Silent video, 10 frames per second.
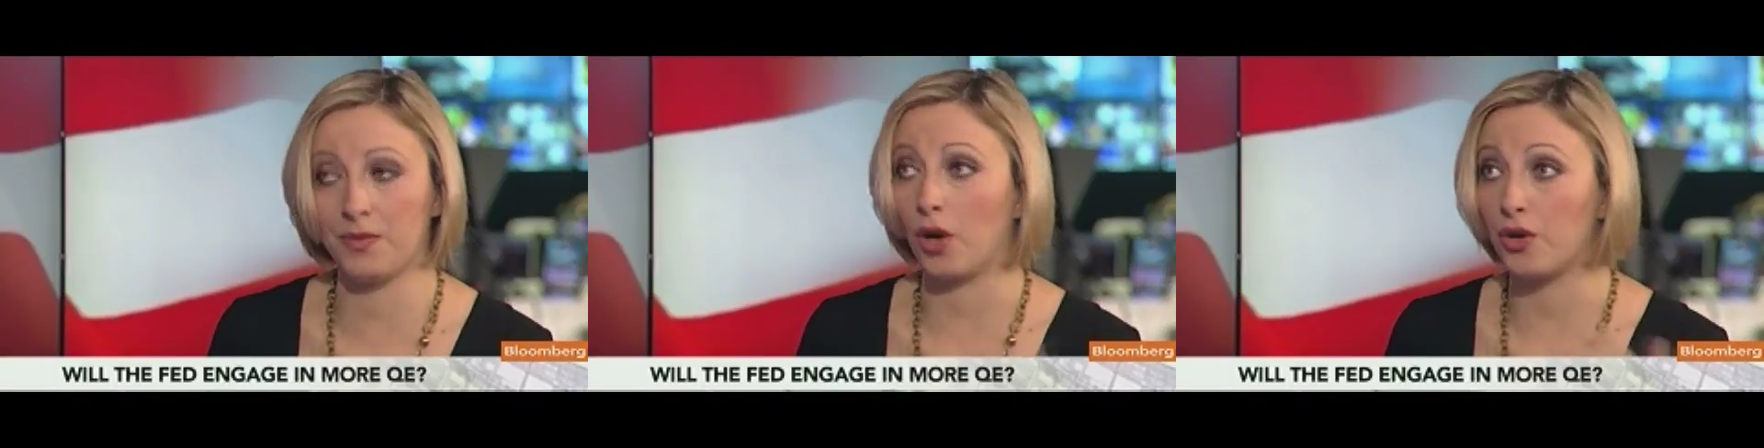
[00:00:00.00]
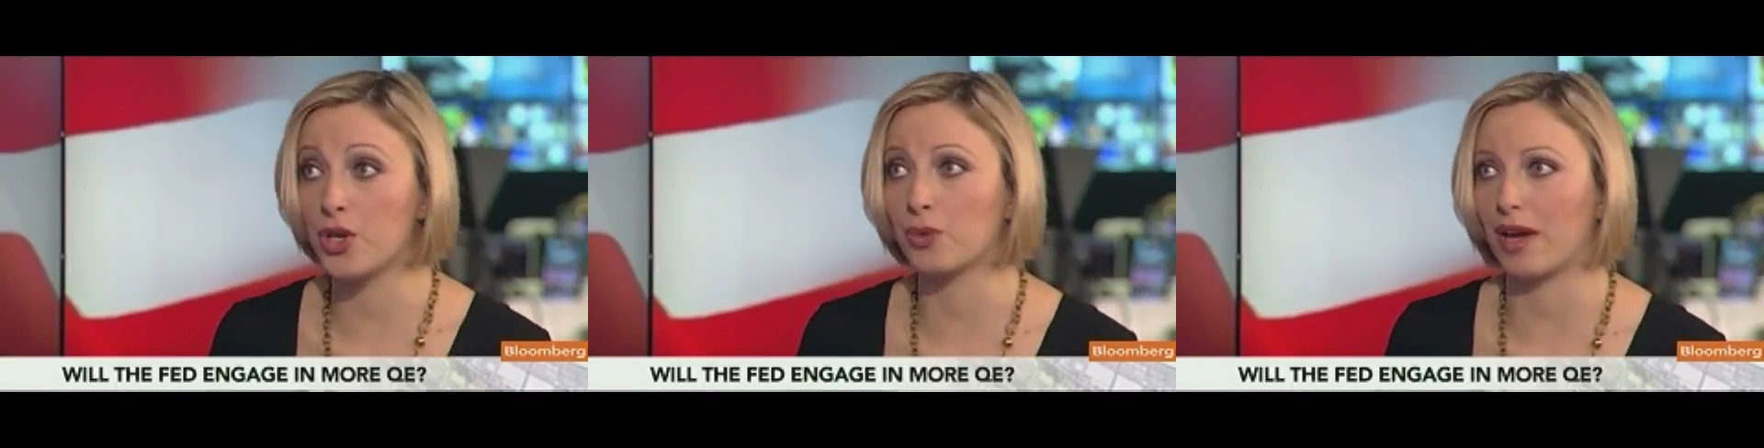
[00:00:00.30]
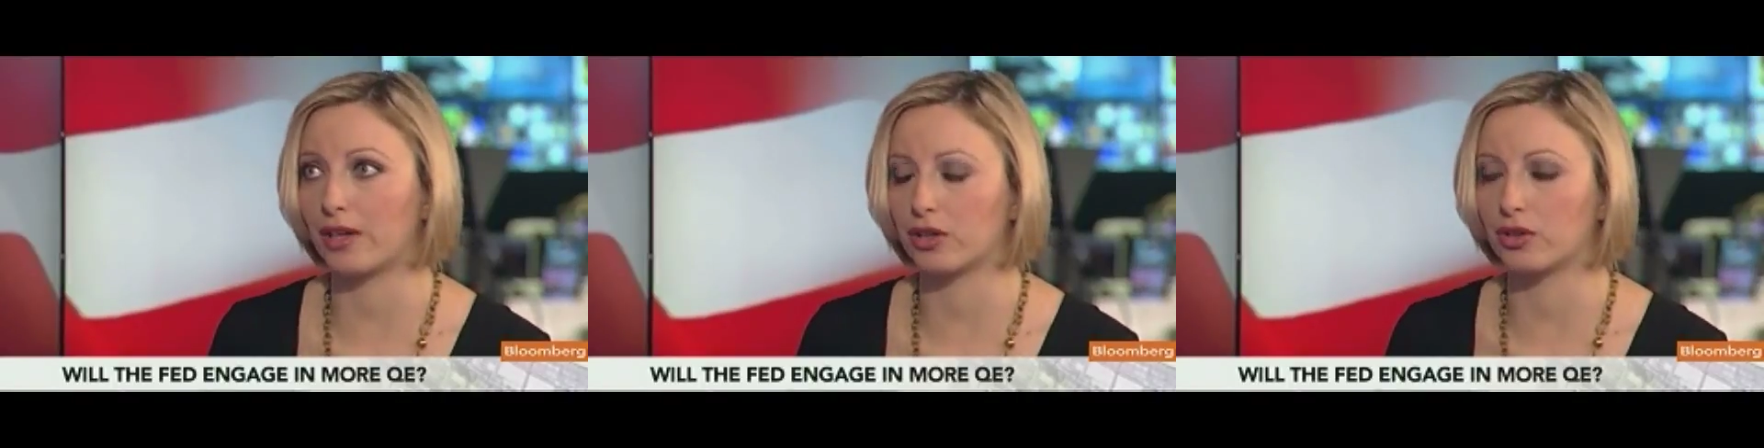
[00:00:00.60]
a new
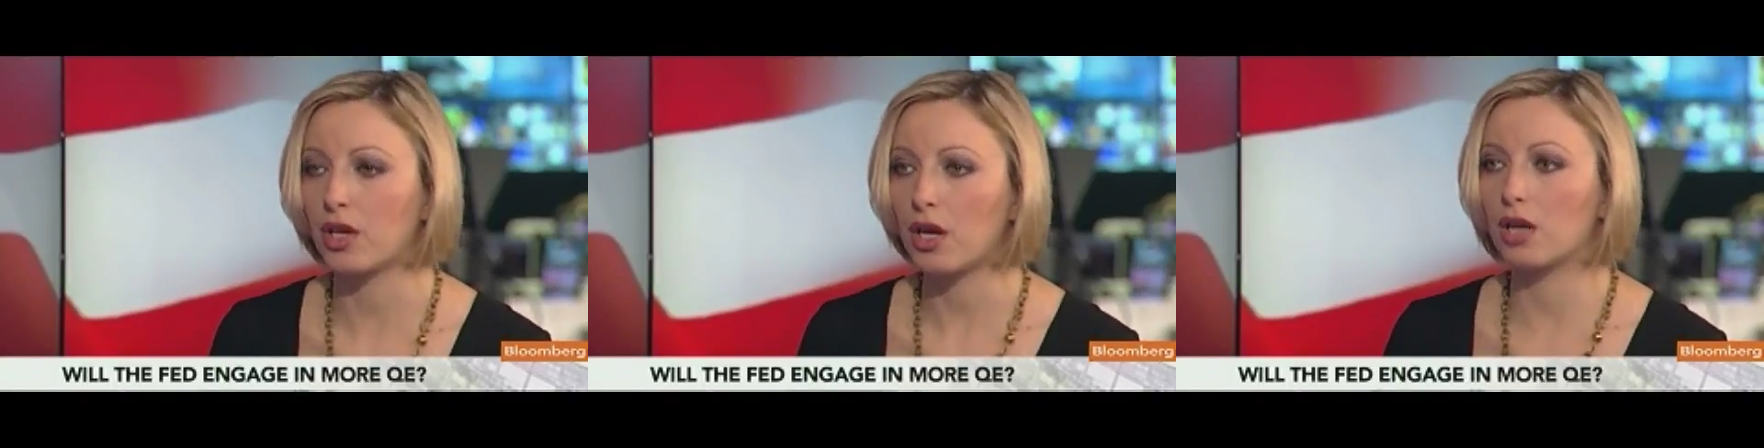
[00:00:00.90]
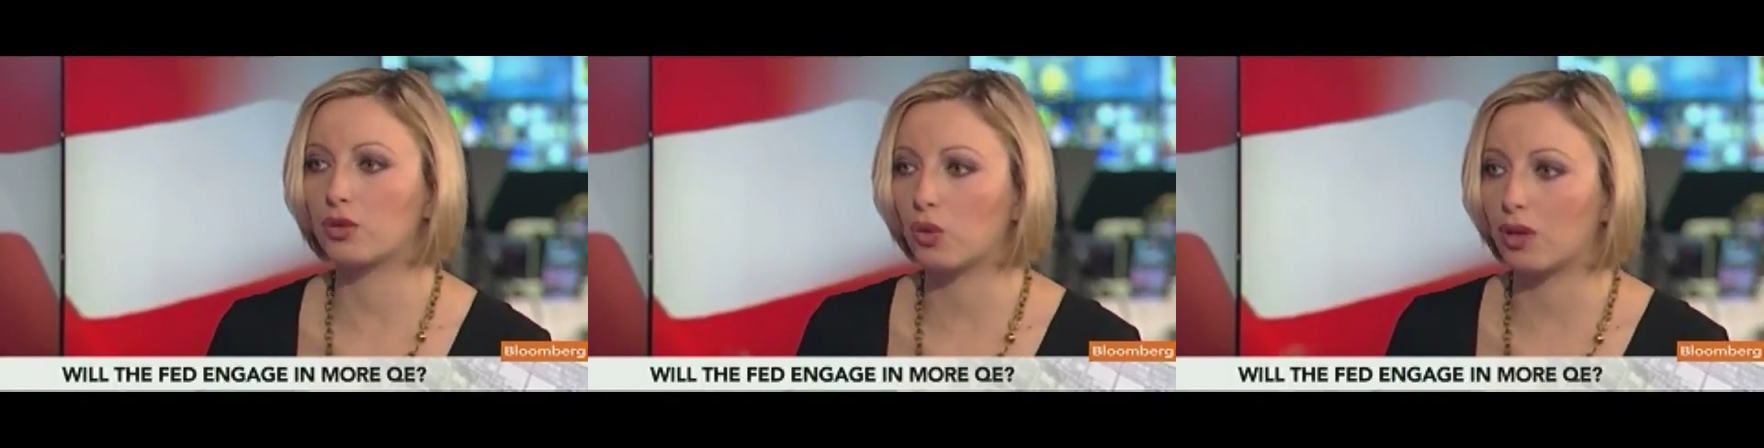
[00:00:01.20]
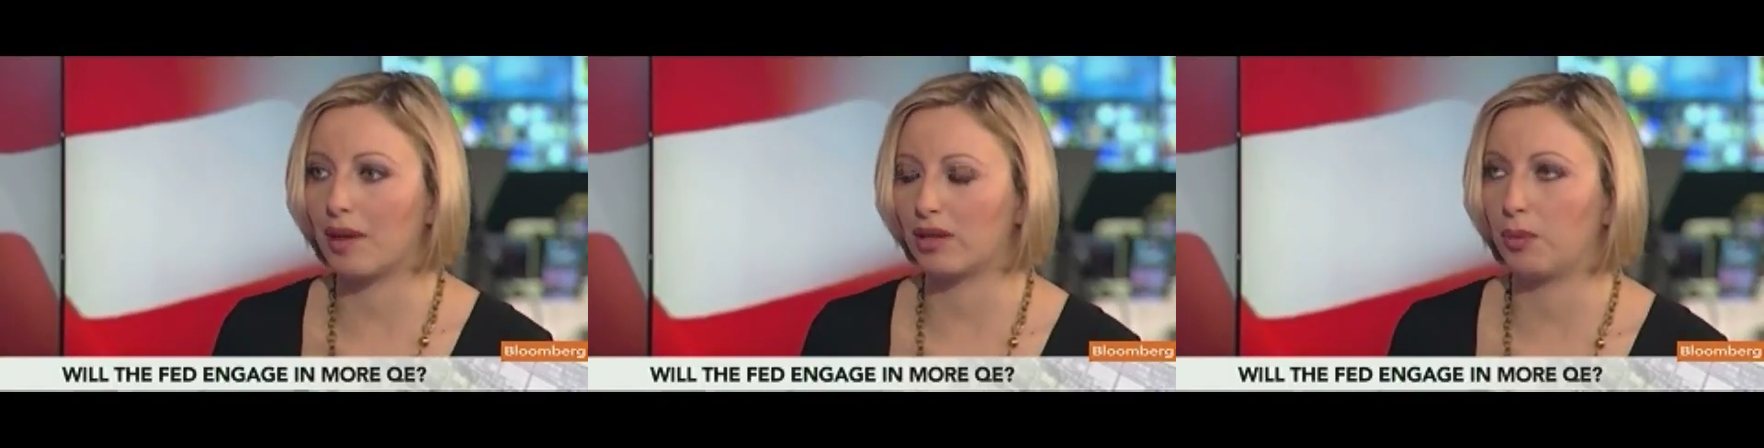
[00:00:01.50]
record, a uh,
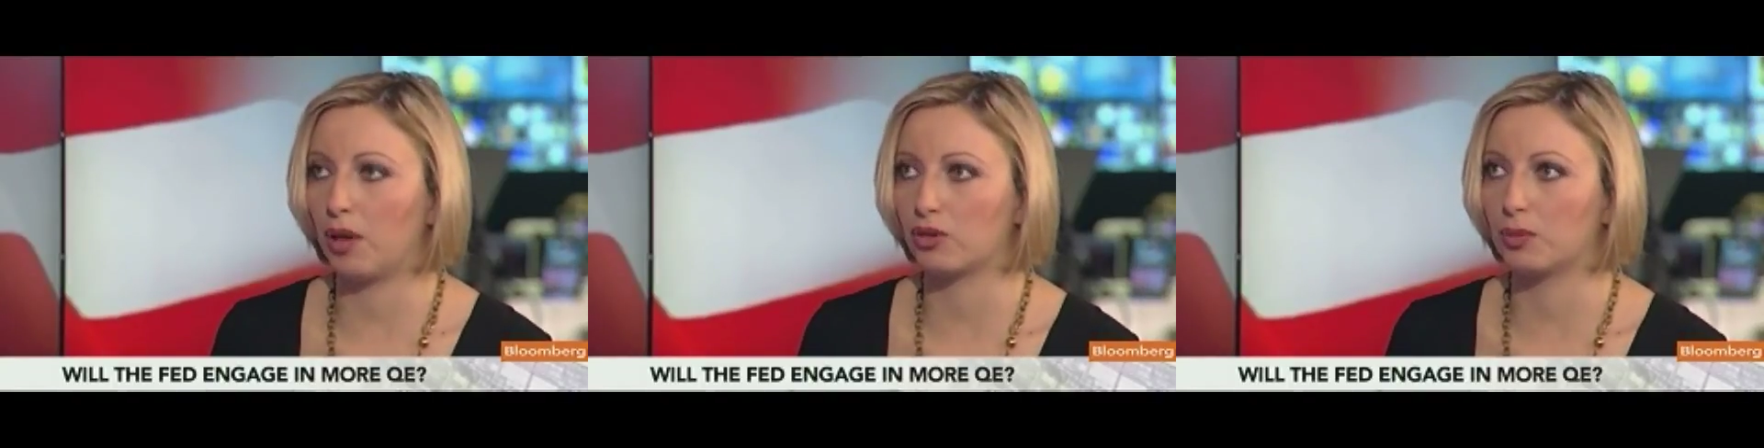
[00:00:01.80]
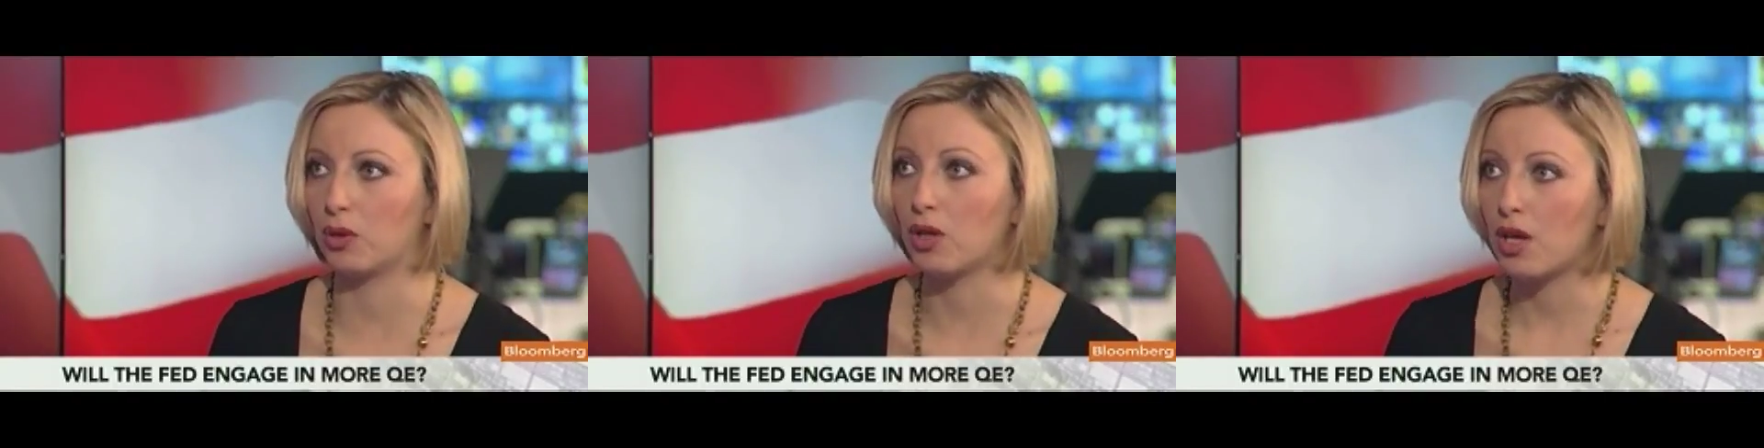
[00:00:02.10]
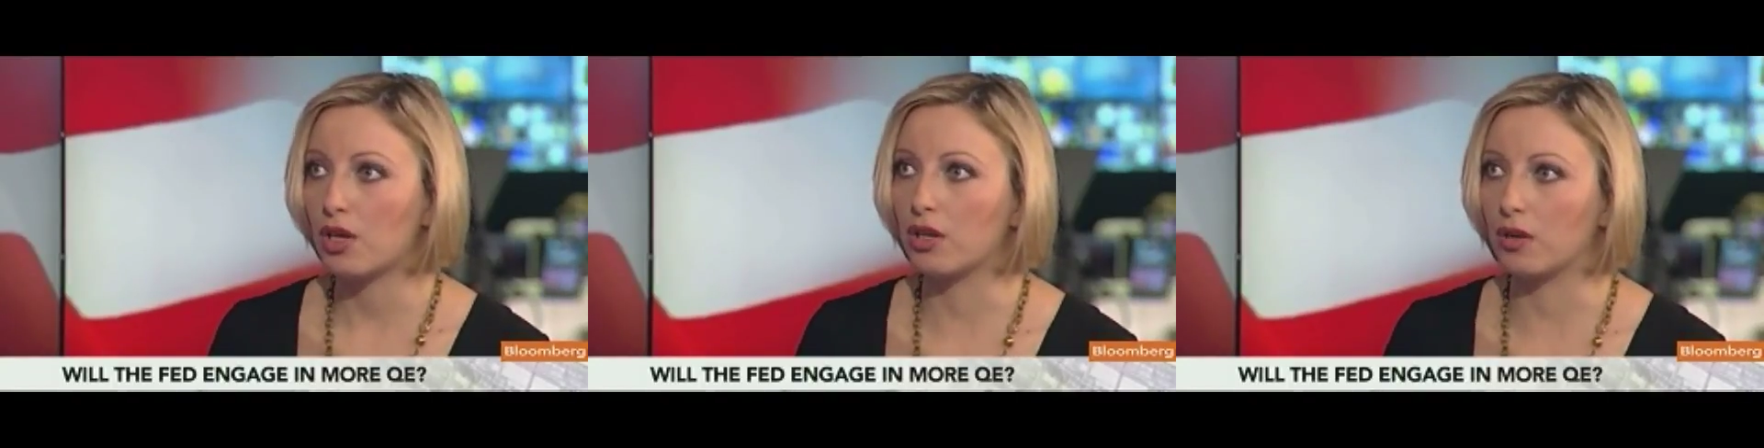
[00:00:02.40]
talk about a possible,
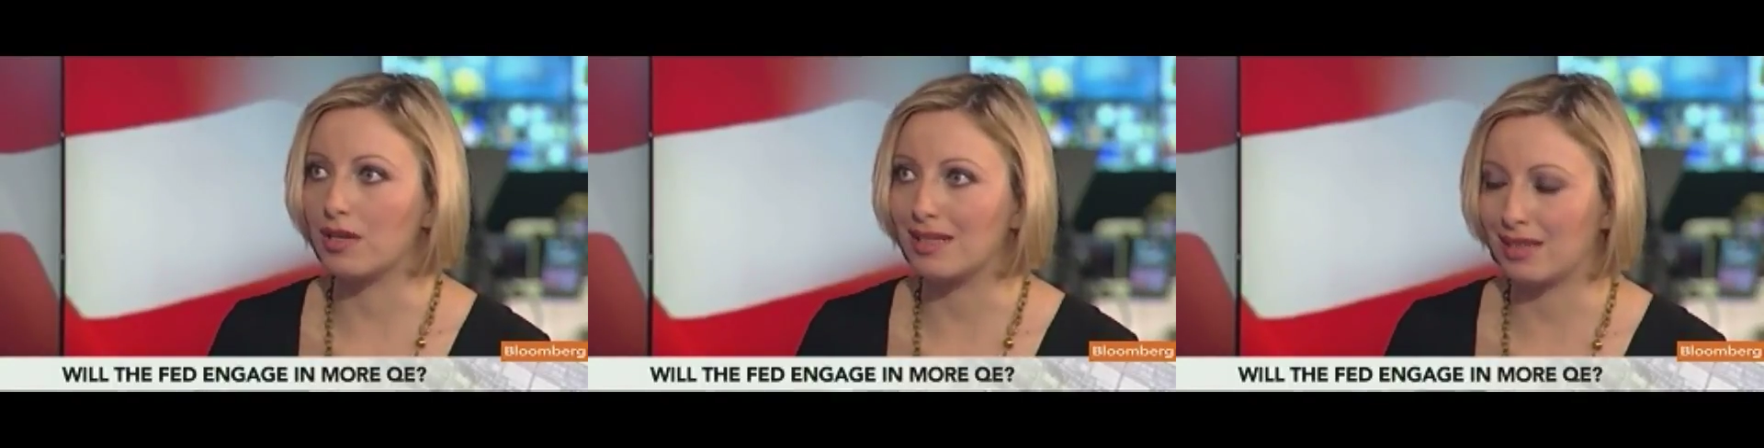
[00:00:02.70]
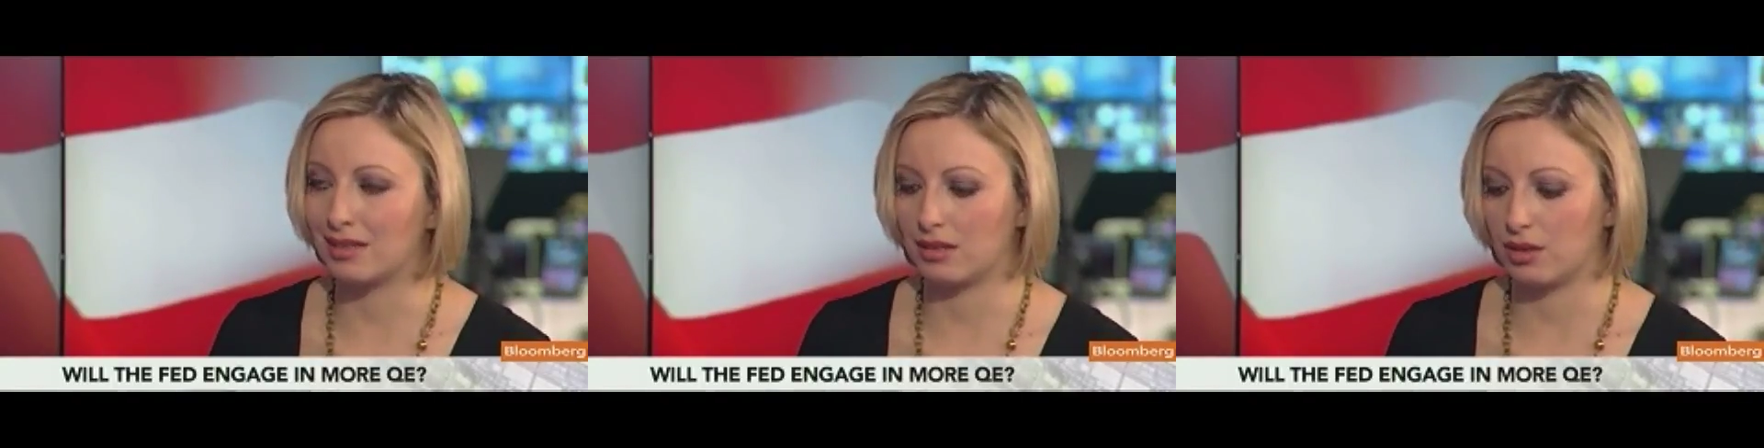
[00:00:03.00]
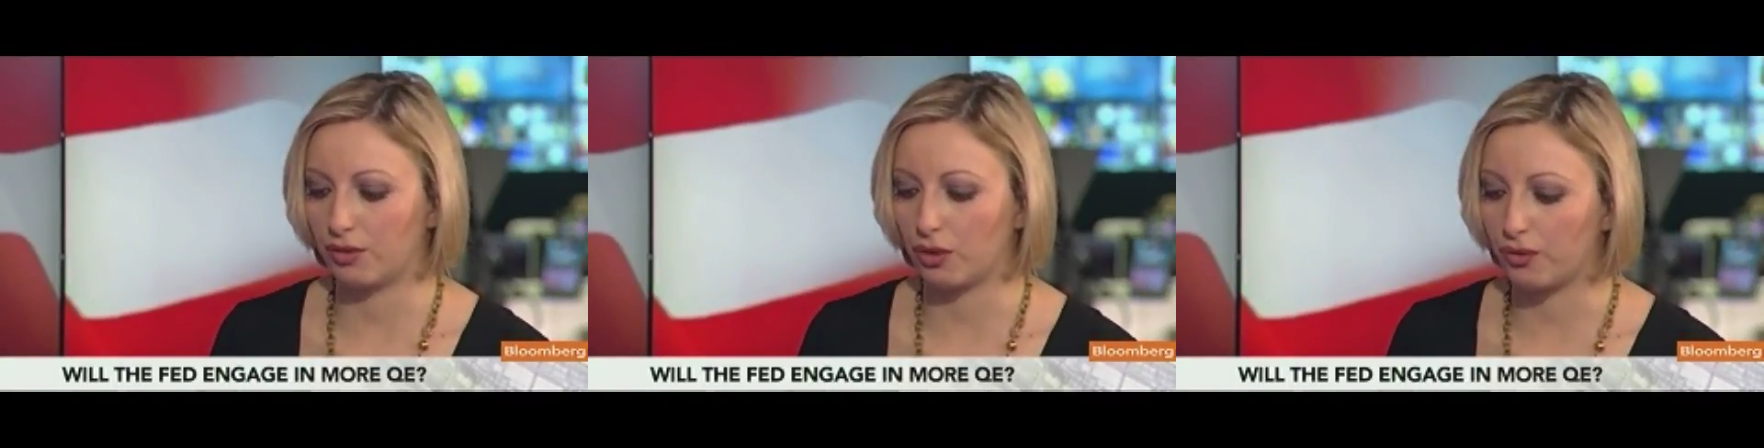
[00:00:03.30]
you know,
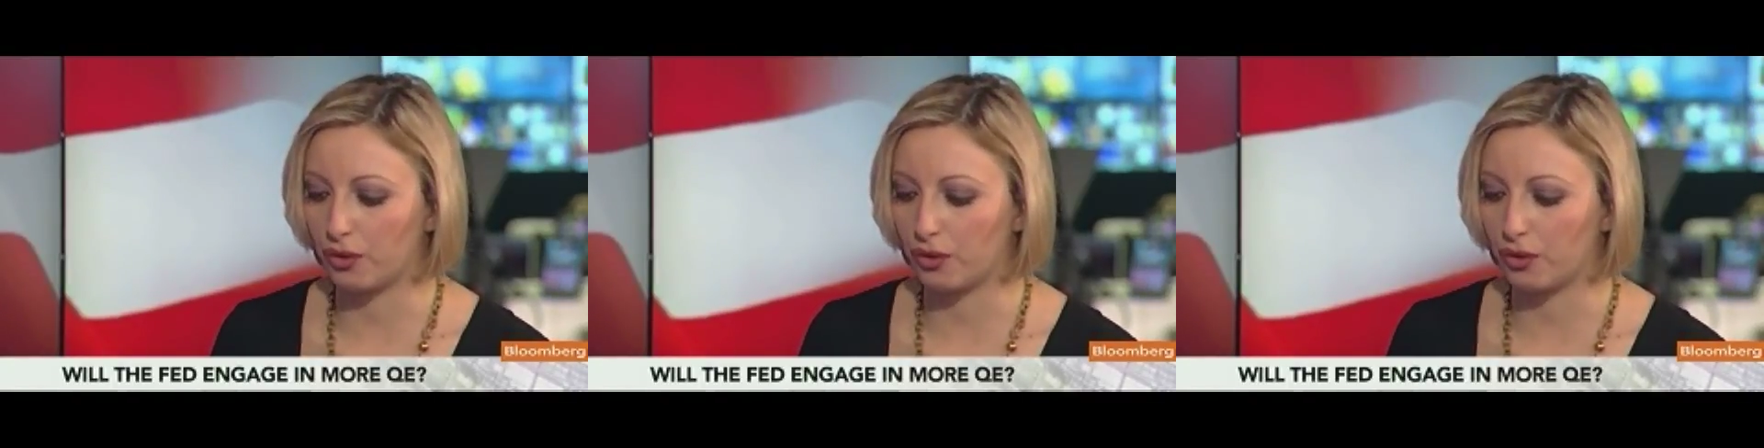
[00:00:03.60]
necessity for a